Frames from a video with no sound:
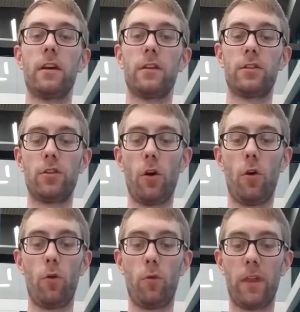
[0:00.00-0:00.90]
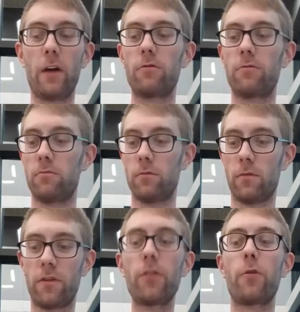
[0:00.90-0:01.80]
So without
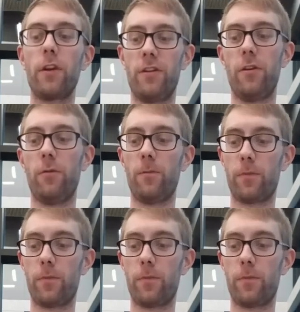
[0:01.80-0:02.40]
further ado